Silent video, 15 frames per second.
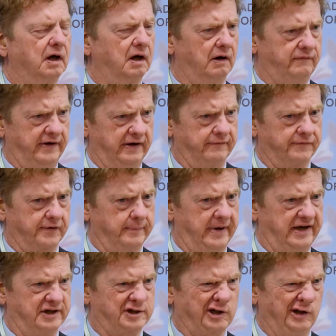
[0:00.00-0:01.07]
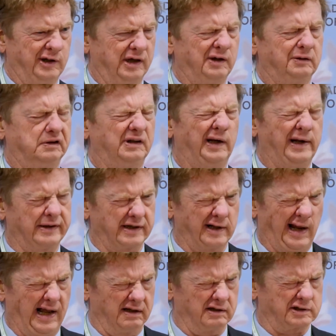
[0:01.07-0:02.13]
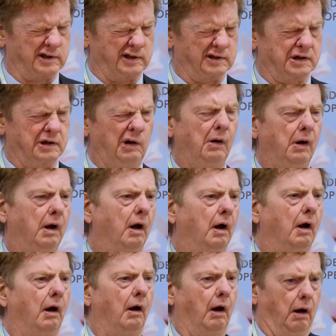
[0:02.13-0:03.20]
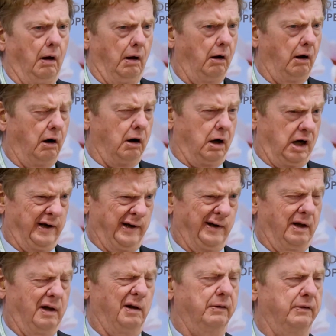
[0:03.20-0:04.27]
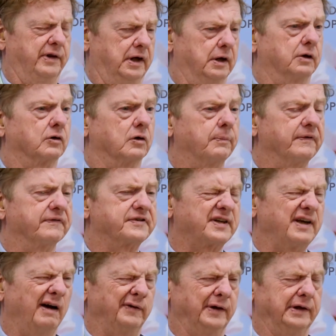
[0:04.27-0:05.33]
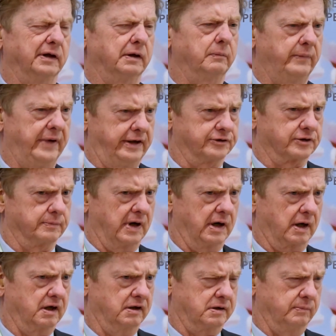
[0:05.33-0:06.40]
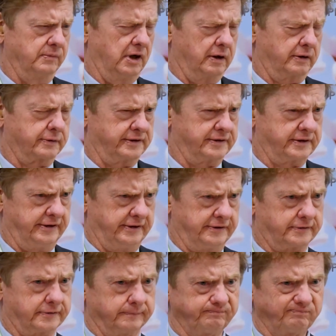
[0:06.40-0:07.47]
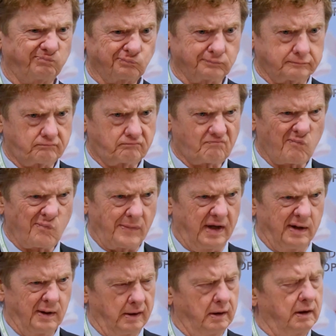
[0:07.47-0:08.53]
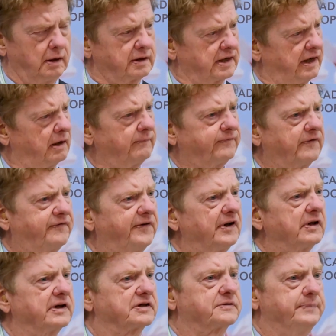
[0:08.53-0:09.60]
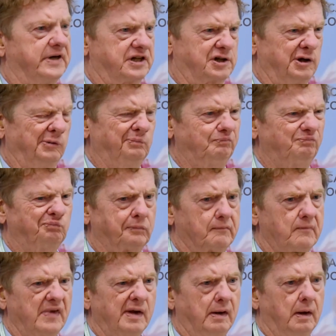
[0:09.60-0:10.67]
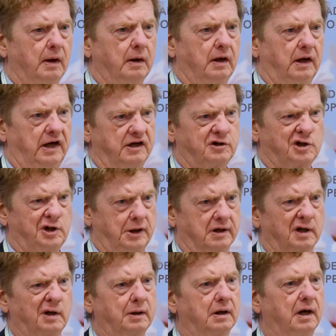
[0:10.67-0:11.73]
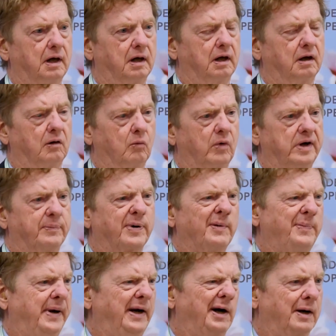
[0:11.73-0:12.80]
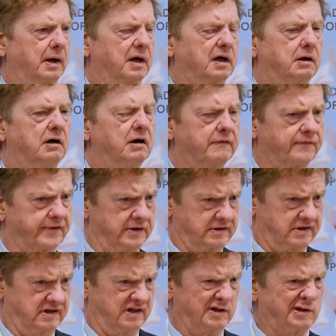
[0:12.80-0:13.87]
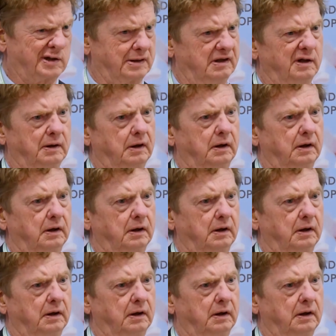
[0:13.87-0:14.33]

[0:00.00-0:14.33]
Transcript: of information and analysis on the group of seven major market democracies. To help fulfill this mission, each year we prepare conferences